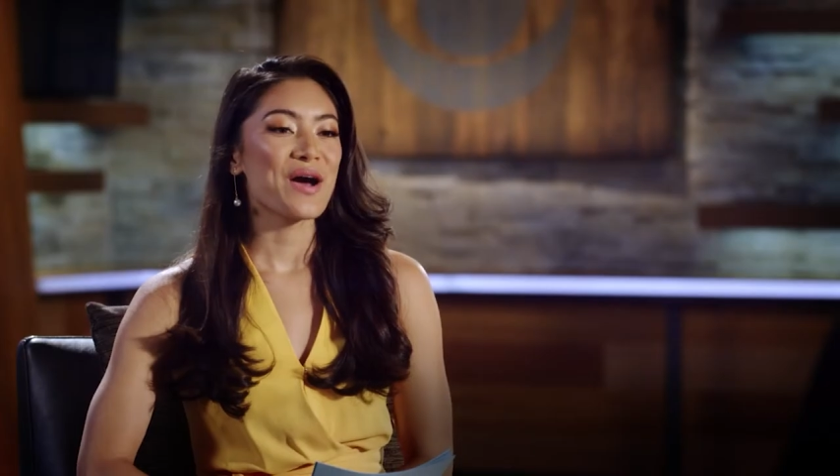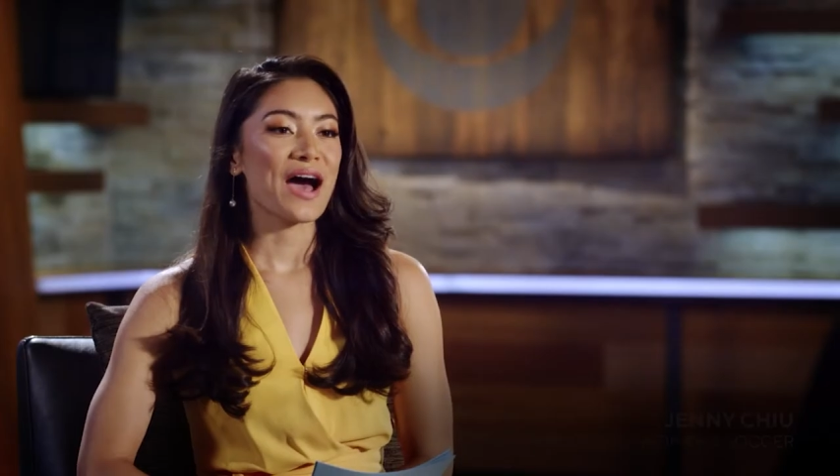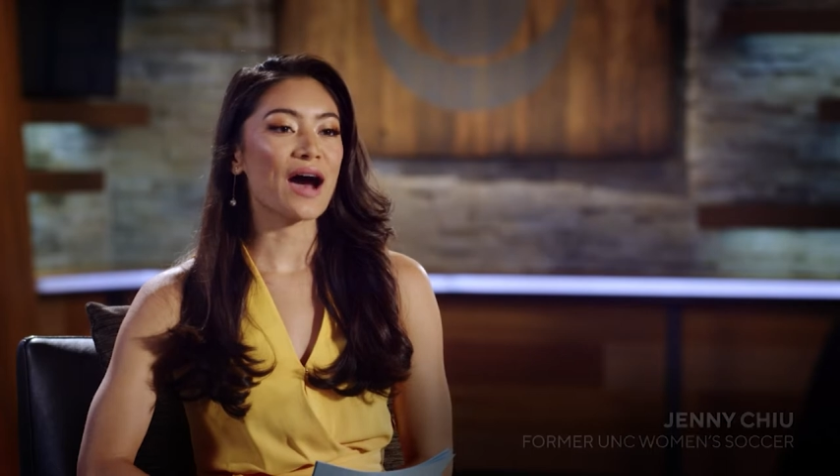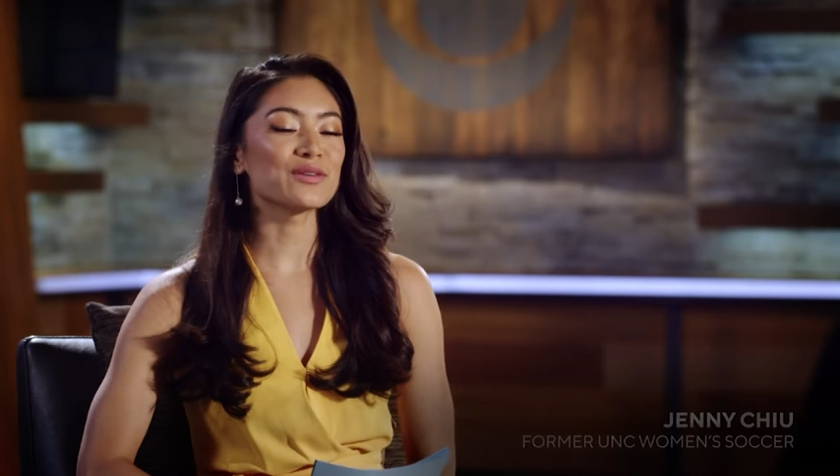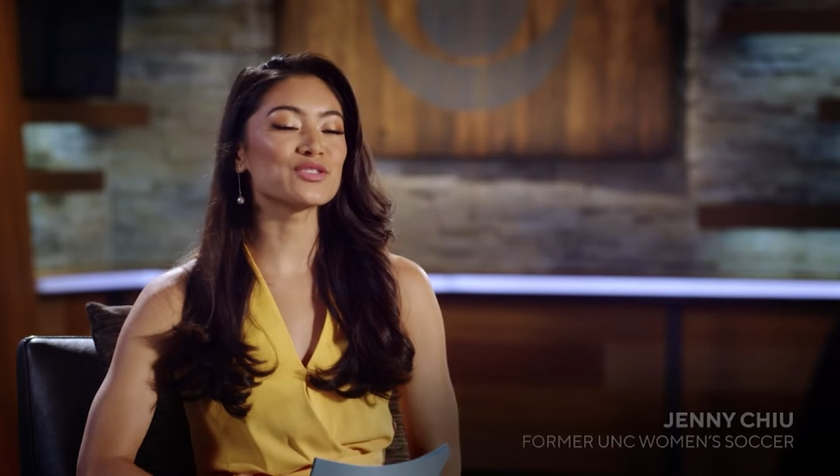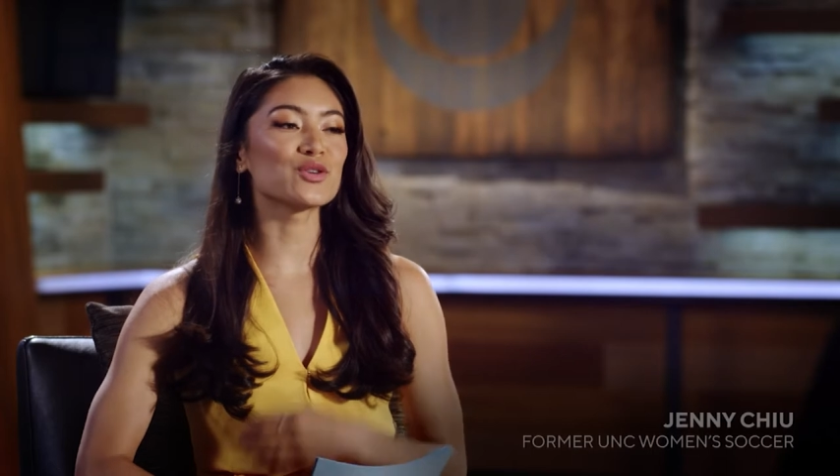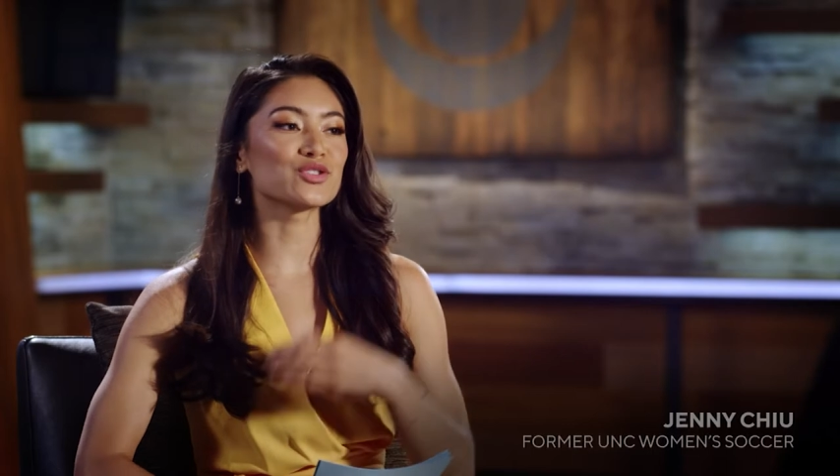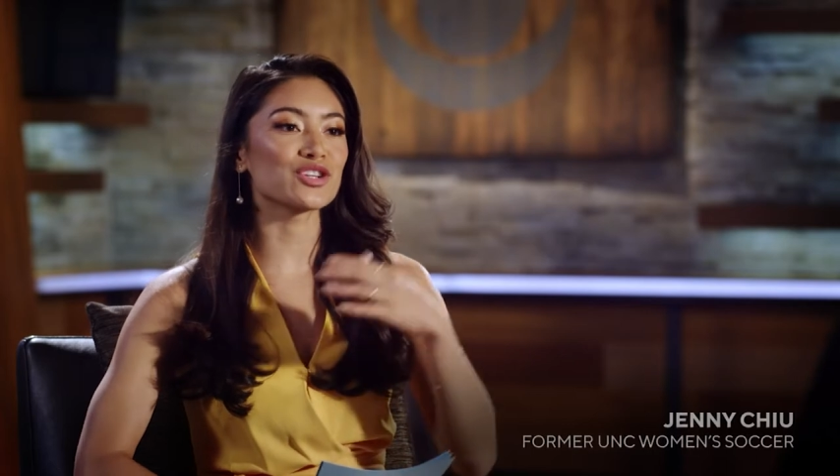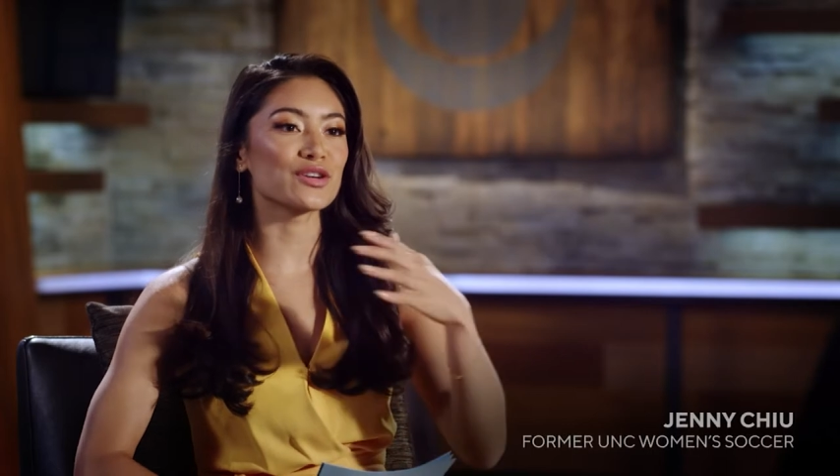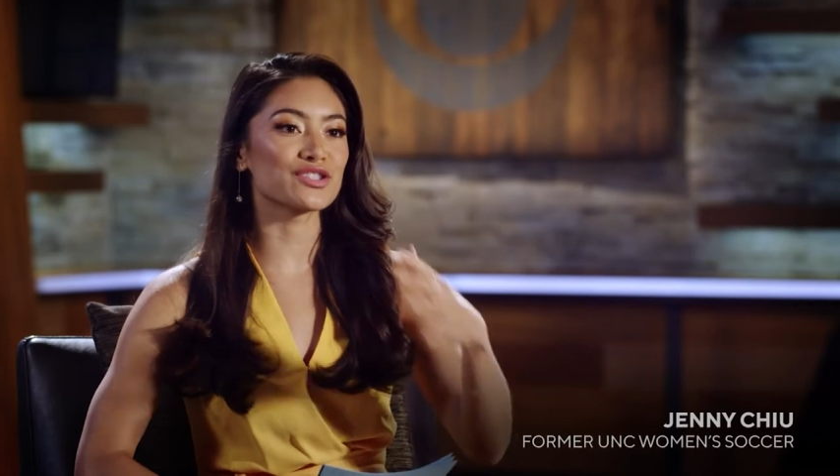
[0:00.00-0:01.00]
How does your
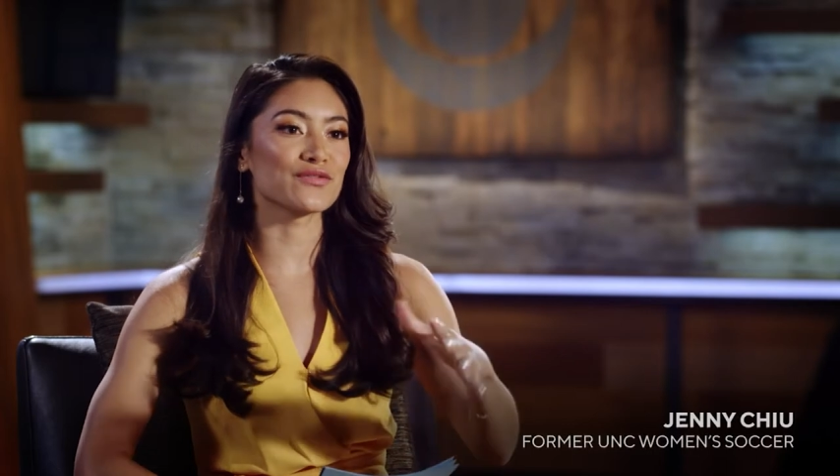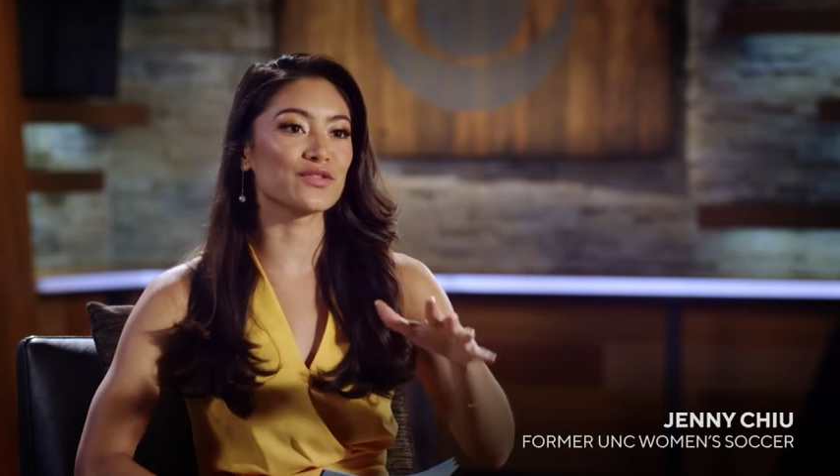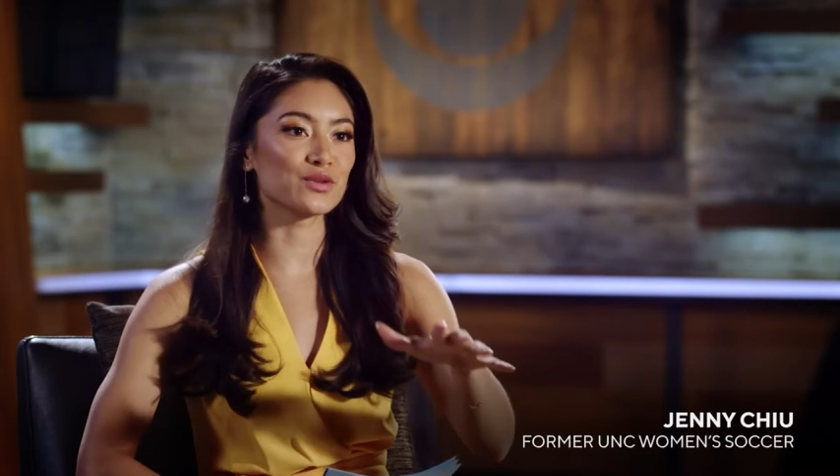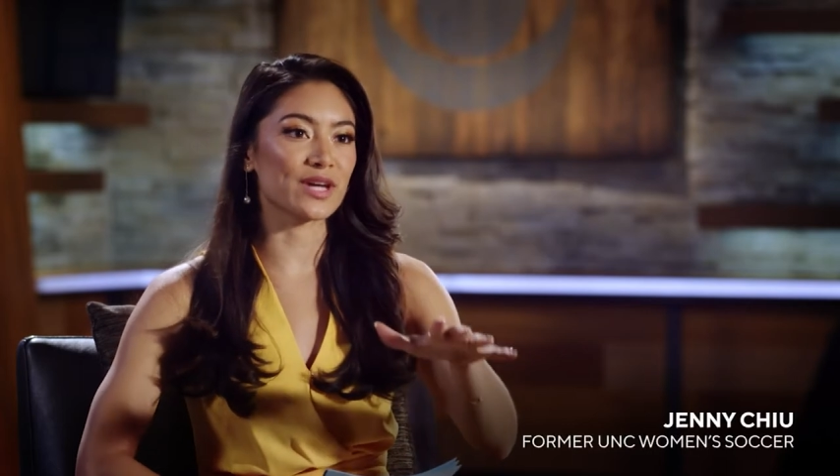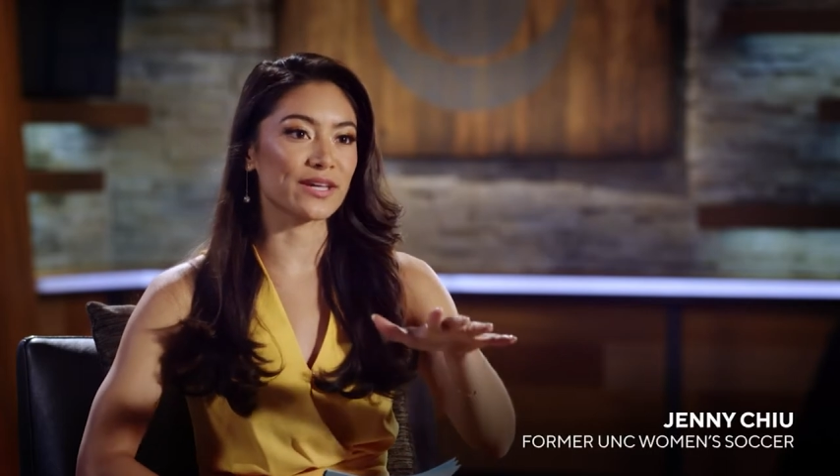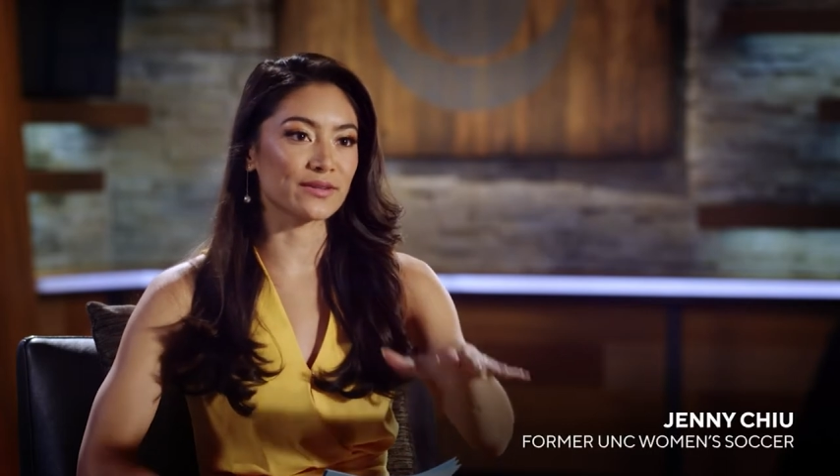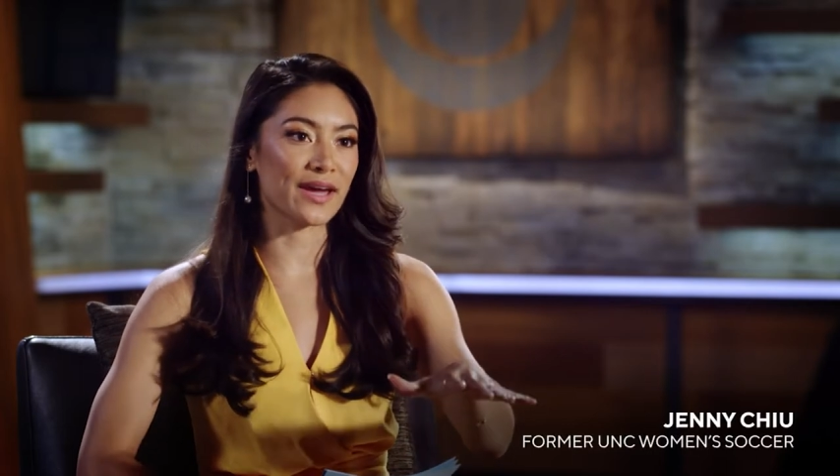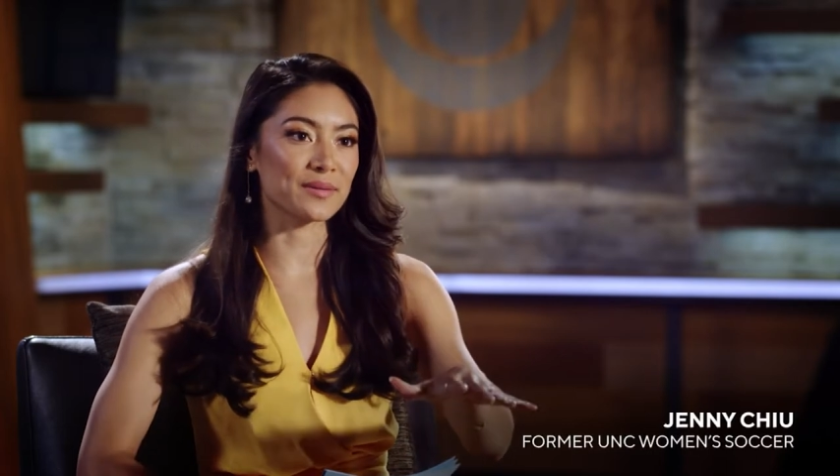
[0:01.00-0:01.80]
generation view Title IX?